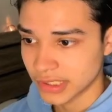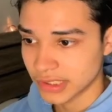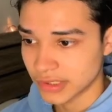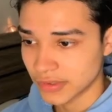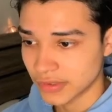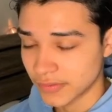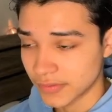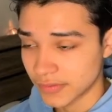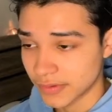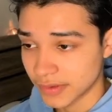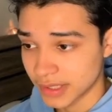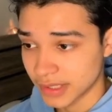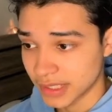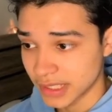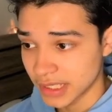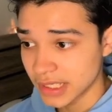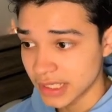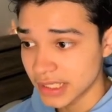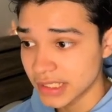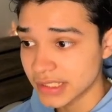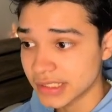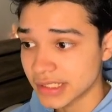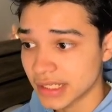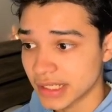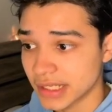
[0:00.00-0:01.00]
so for
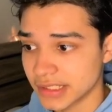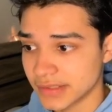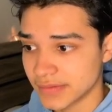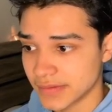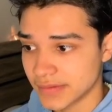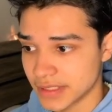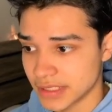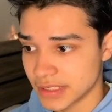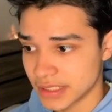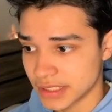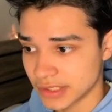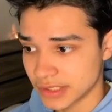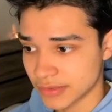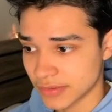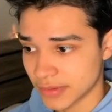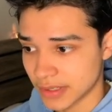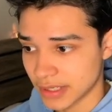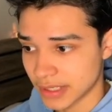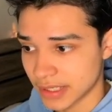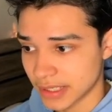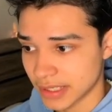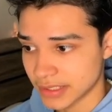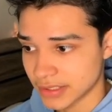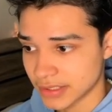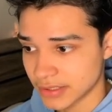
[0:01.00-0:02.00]
these SVGs, what I
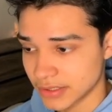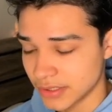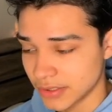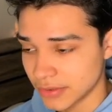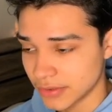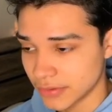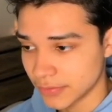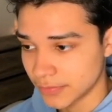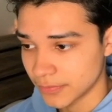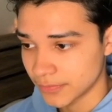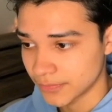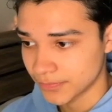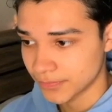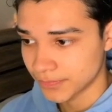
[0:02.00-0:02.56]
like to do